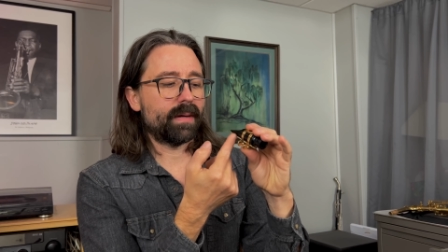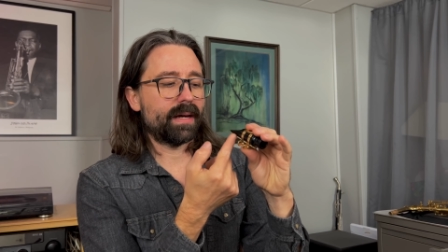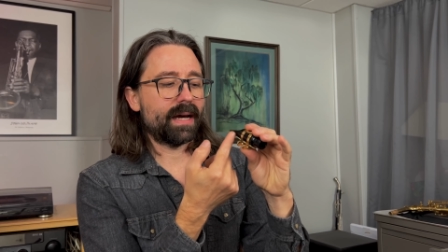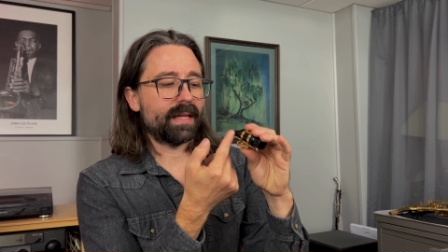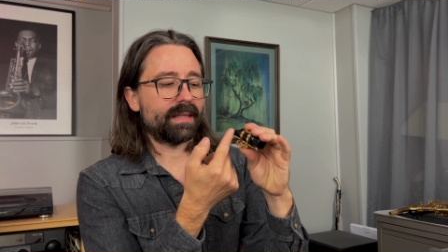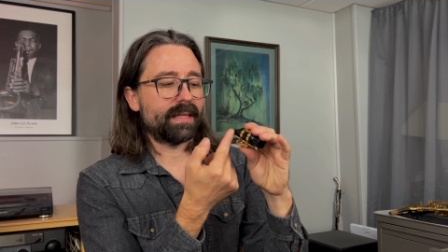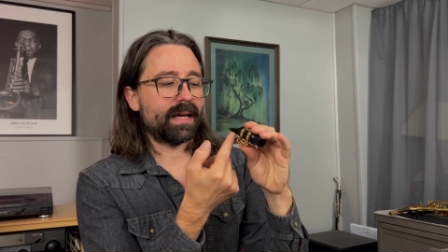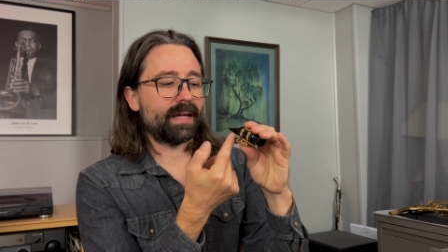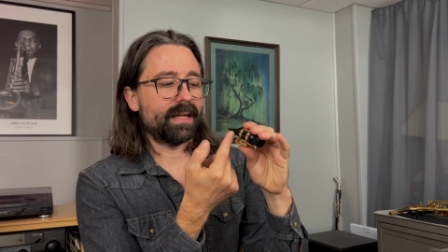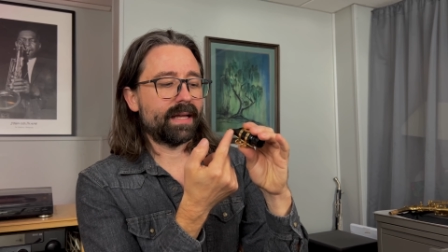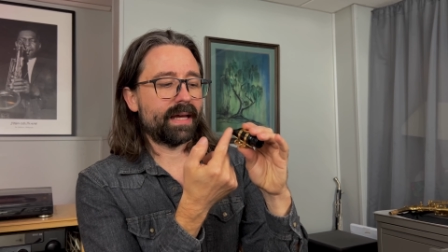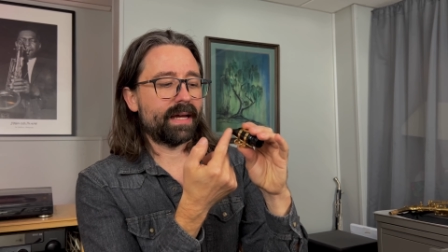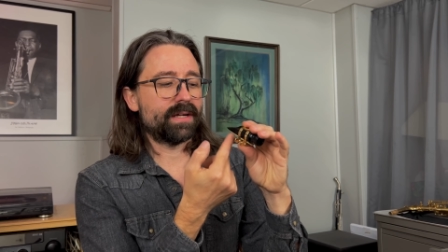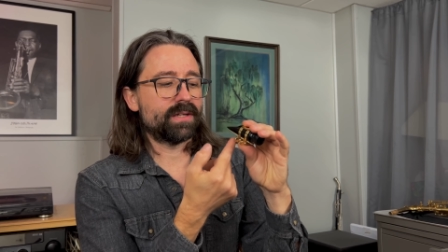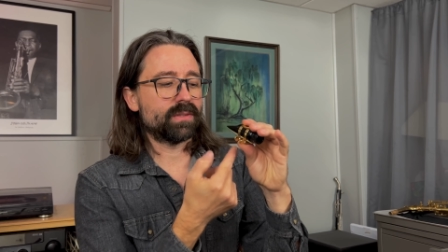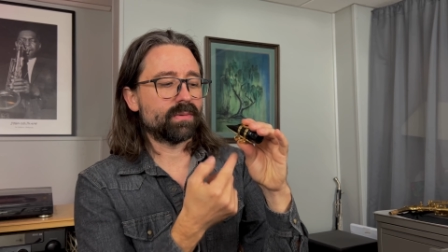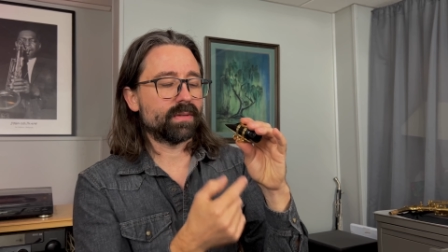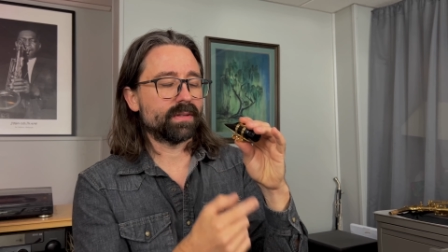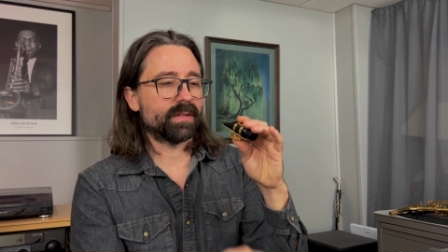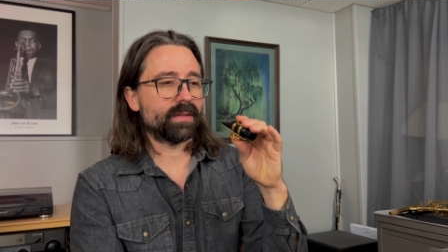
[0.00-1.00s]
at that
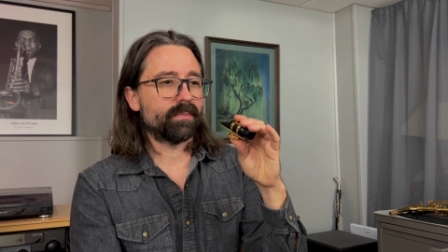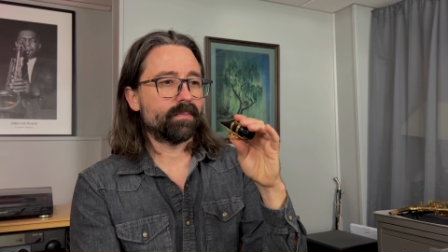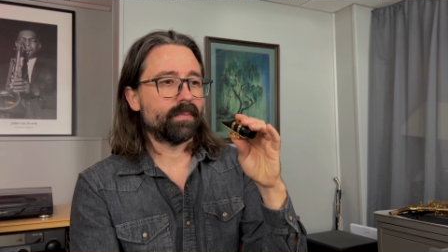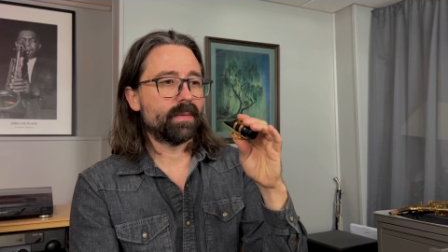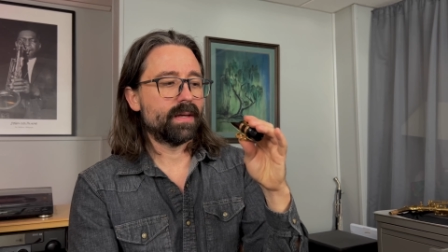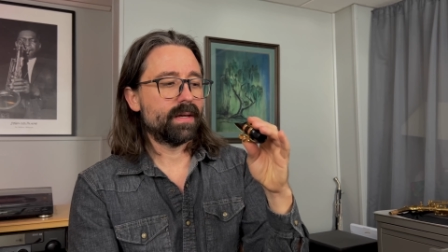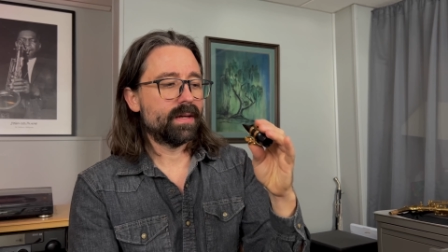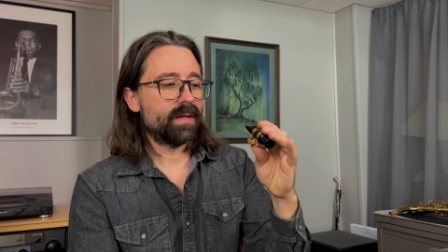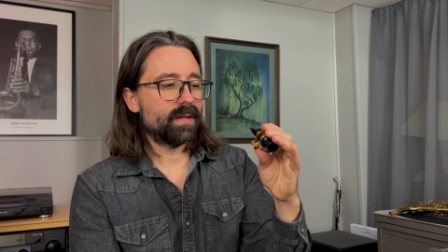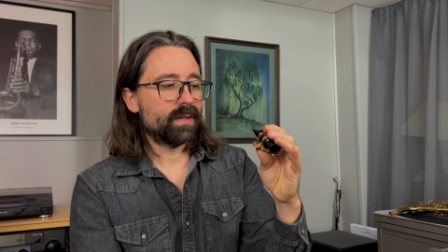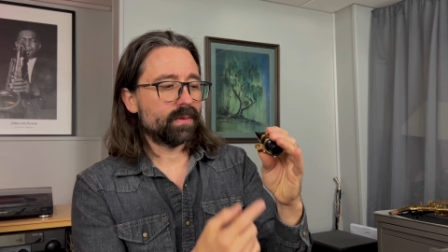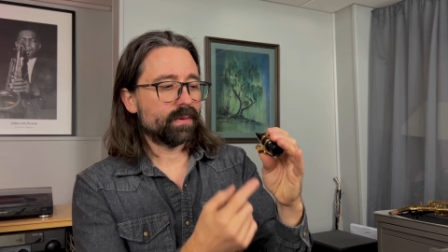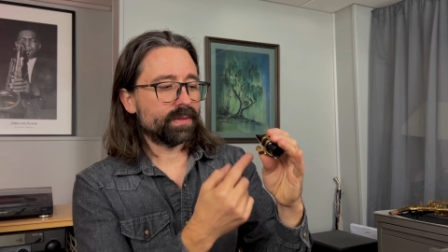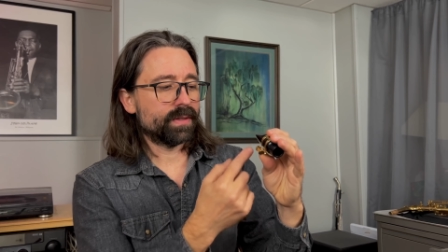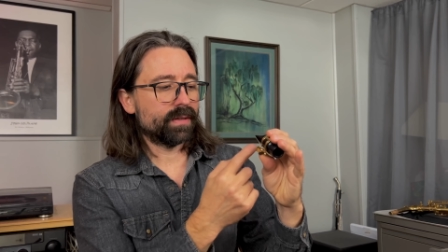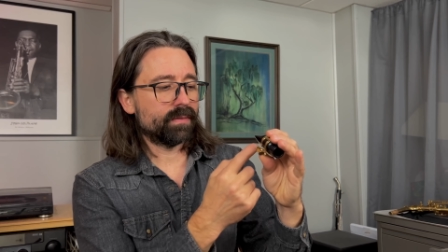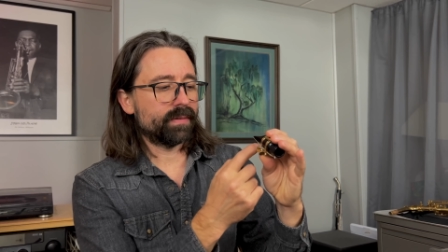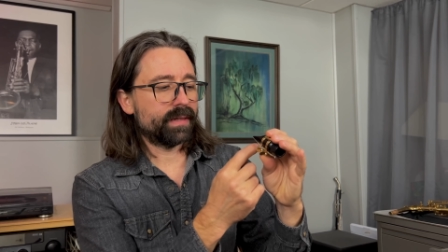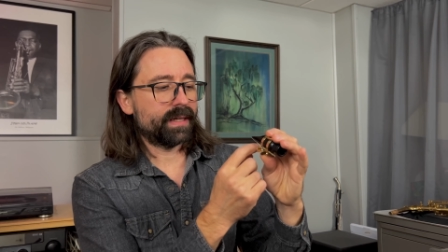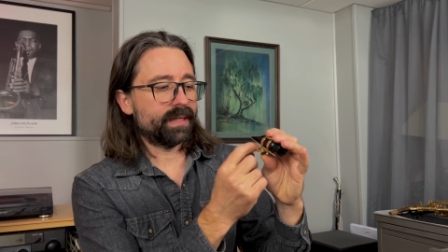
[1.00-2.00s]
edge where
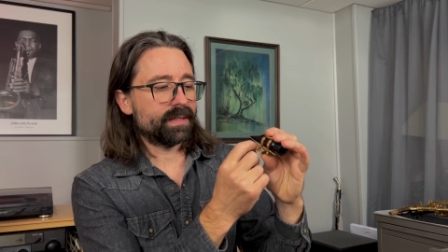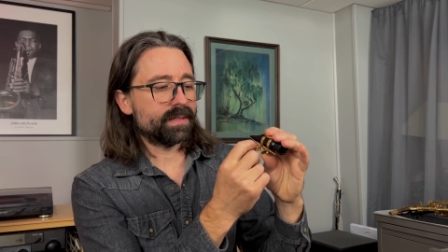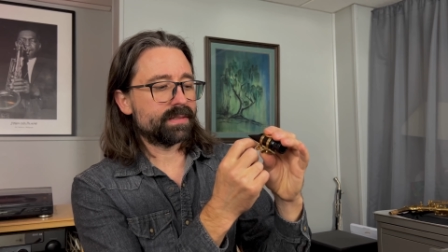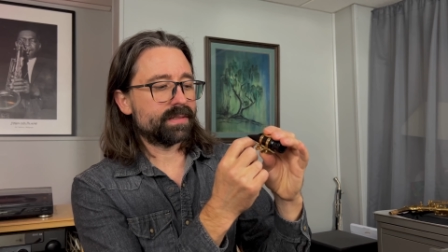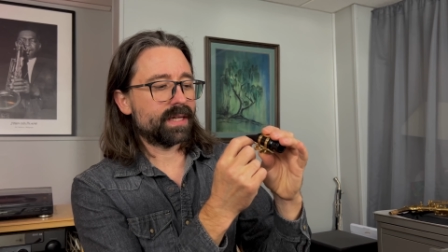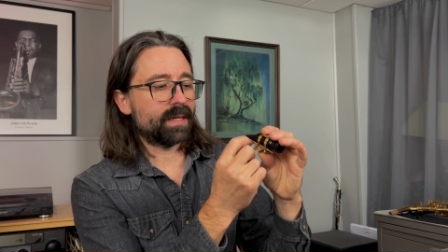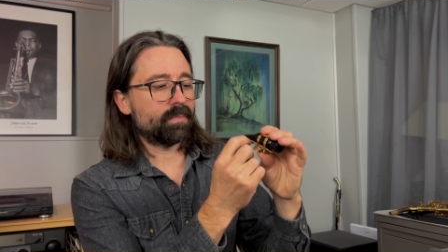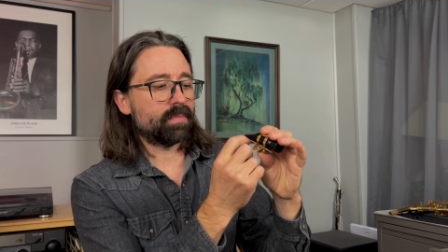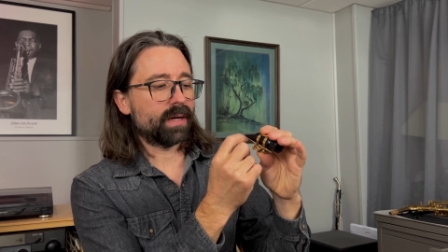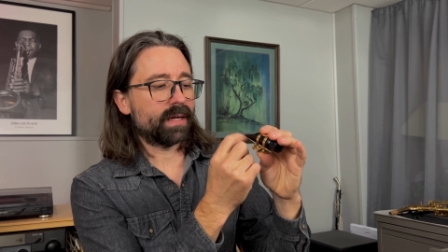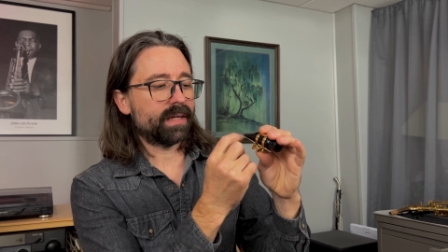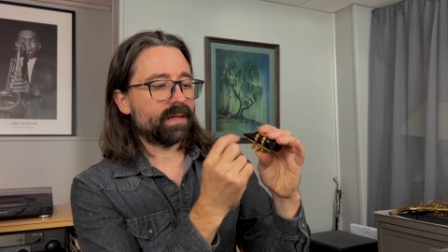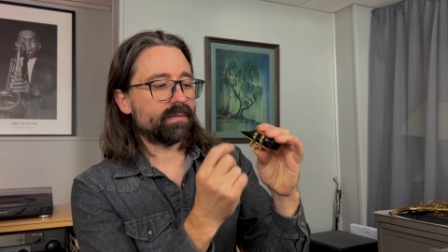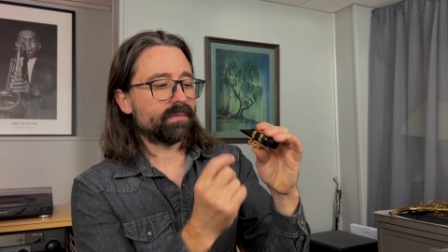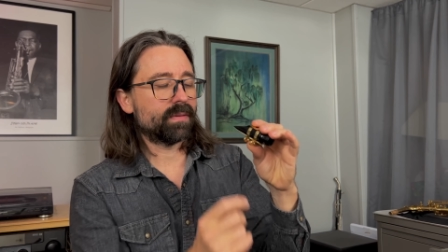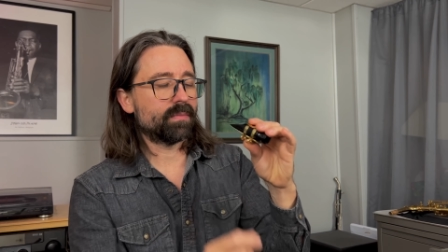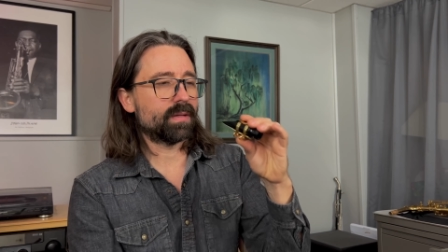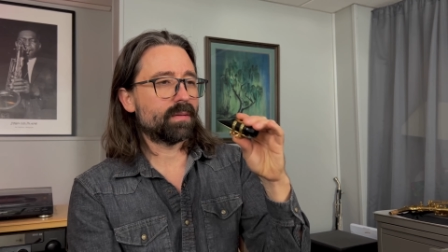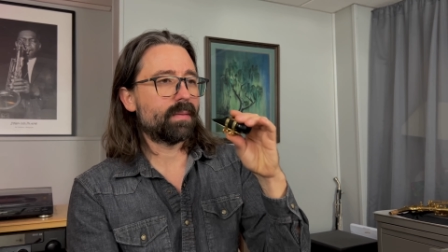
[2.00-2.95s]
the reed is separating from the